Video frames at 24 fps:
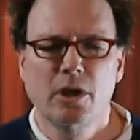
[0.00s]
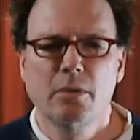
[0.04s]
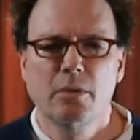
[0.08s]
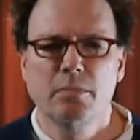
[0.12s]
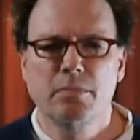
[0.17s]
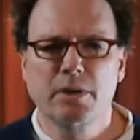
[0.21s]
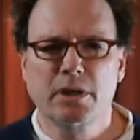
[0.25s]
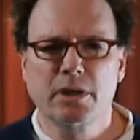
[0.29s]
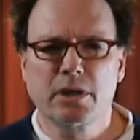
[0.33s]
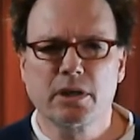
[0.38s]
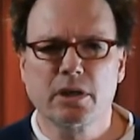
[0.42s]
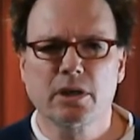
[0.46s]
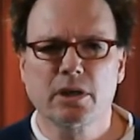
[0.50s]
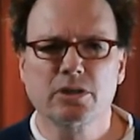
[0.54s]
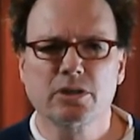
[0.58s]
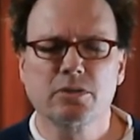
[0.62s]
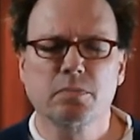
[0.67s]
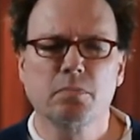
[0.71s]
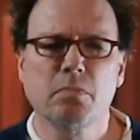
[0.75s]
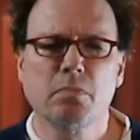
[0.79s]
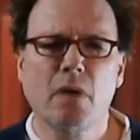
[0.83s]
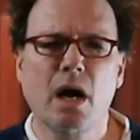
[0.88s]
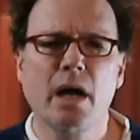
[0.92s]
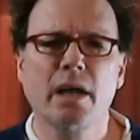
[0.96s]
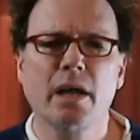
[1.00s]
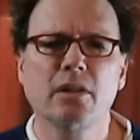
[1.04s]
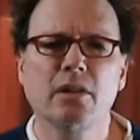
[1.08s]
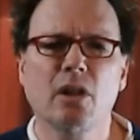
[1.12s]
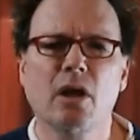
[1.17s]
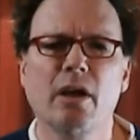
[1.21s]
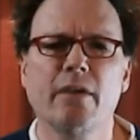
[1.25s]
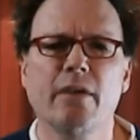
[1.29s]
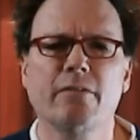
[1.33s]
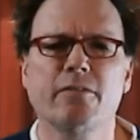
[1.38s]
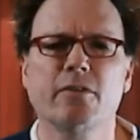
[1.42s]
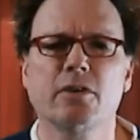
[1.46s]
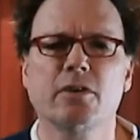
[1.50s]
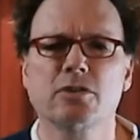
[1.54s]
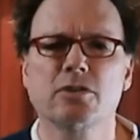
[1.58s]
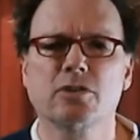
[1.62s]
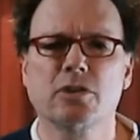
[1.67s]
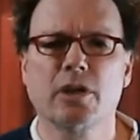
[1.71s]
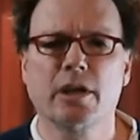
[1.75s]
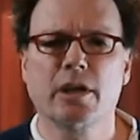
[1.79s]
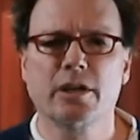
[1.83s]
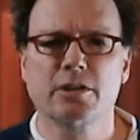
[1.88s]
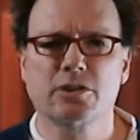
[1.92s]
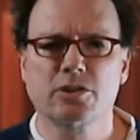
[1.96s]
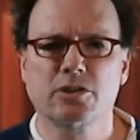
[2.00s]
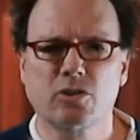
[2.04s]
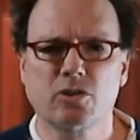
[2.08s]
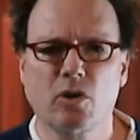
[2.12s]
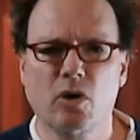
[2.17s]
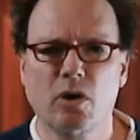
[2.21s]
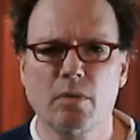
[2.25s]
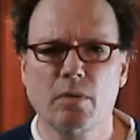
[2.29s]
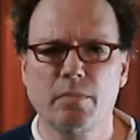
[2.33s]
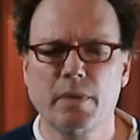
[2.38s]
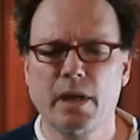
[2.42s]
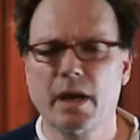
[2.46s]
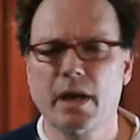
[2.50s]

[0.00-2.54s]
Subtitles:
because my life has taught me.